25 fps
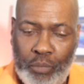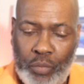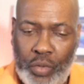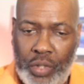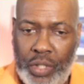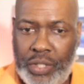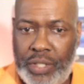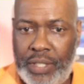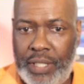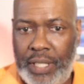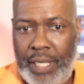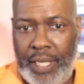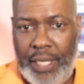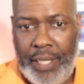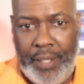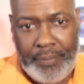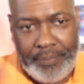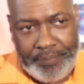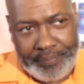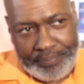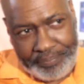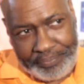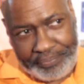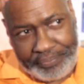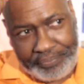You see,
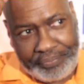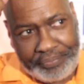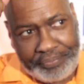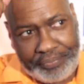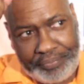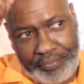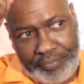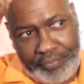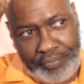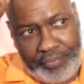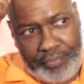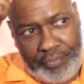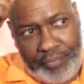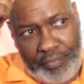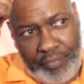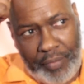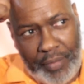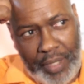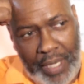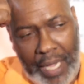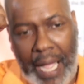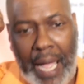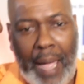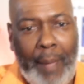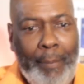
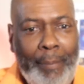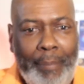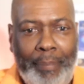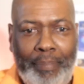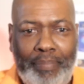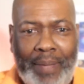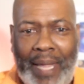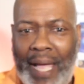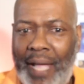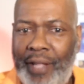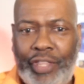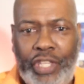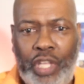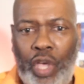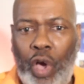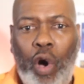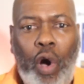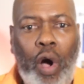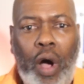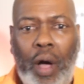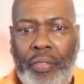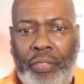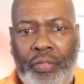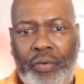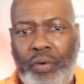I'm not the
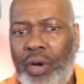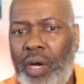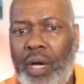author